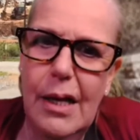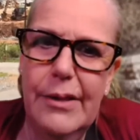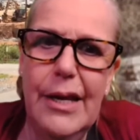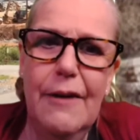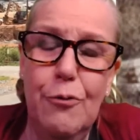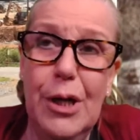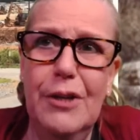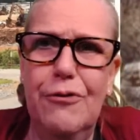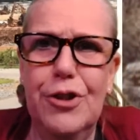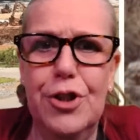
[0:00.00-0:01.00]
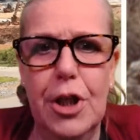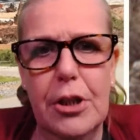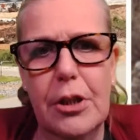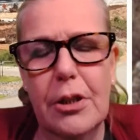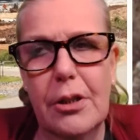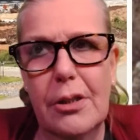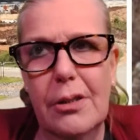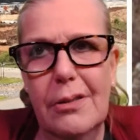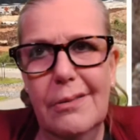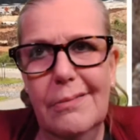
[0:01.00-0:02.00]
They have waited for justice.
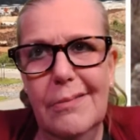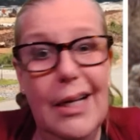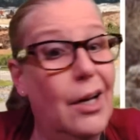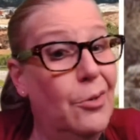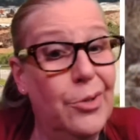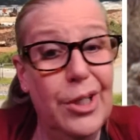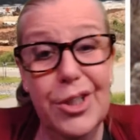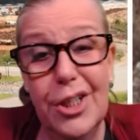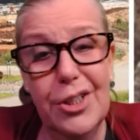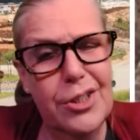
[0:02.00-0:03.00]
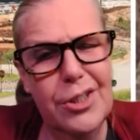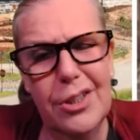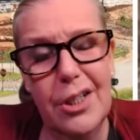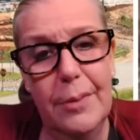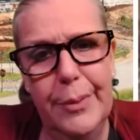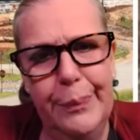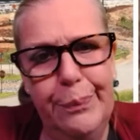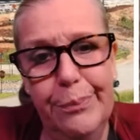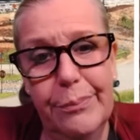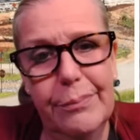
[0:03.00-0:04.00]
And I don't think justice is coming.
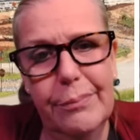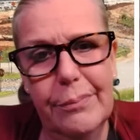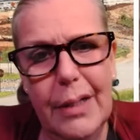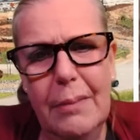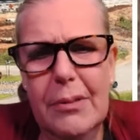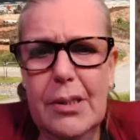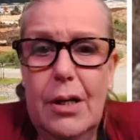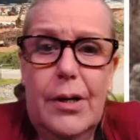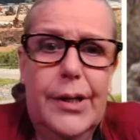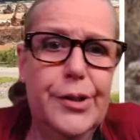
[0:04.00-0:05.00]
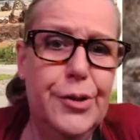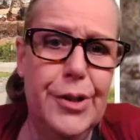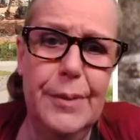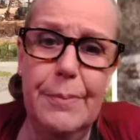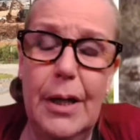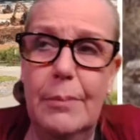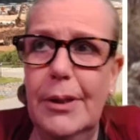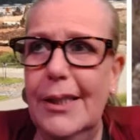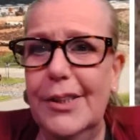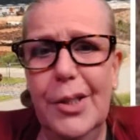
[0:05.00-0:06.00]
I'm sorry, Judy and Bobby,
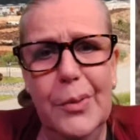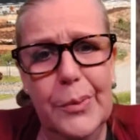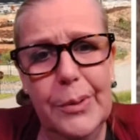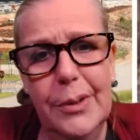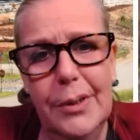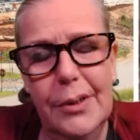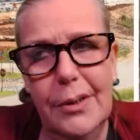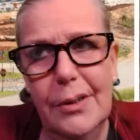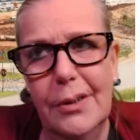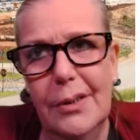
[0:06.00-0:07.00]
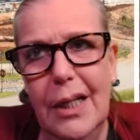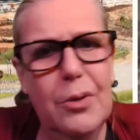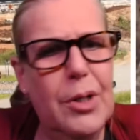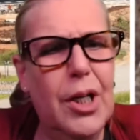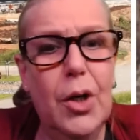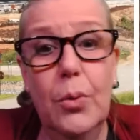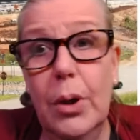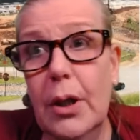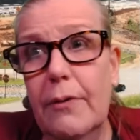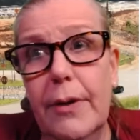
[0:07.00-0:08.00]
I don't. I don't care what
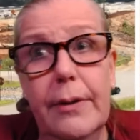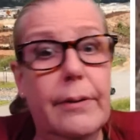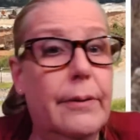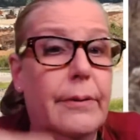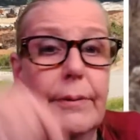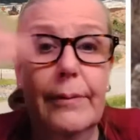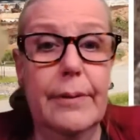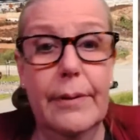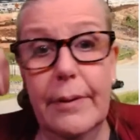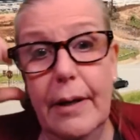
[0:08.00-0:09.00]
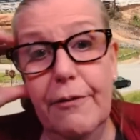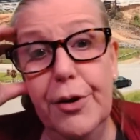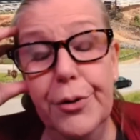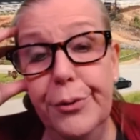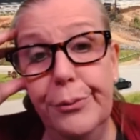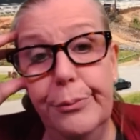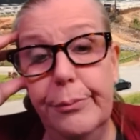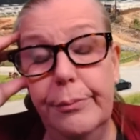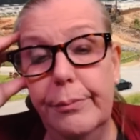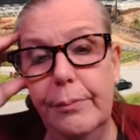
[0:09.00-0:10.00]
every, every new
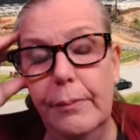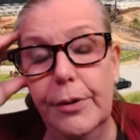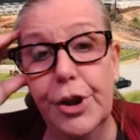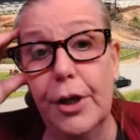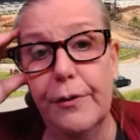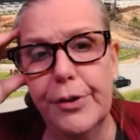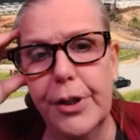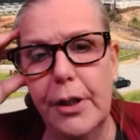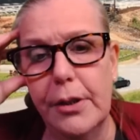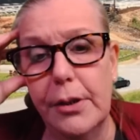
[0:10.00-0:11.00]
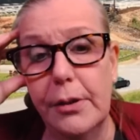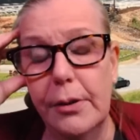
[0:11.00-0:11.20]
sheriff says.